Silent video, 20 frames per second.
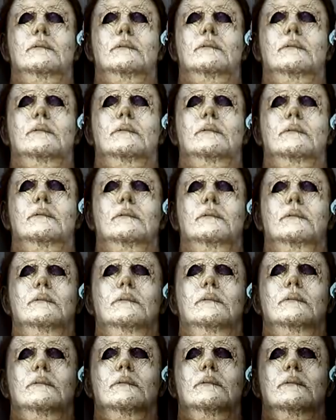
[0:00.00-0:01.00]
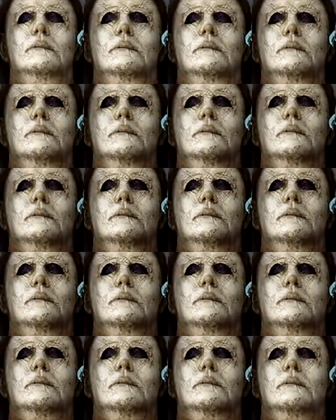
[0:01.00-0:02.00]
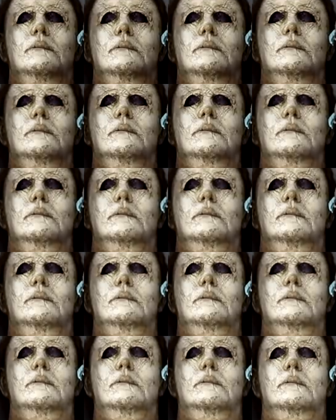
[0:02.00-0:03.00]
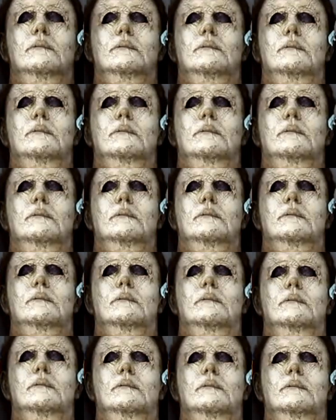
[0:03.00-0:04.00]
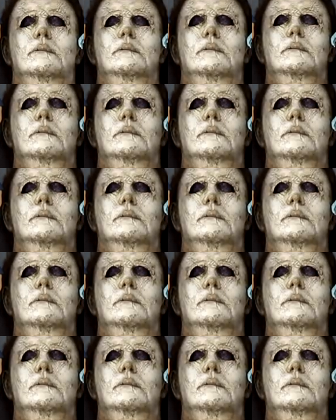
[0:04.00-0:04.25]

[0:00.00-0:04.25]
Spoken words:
This person isn't speaking.